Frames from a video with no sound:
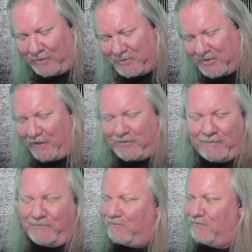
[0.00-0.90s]
I'm just gonna have
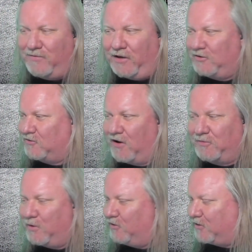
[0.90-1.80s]
to. I'll just
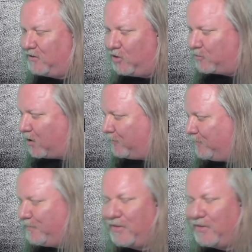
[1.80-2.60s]
transpose it. No problem.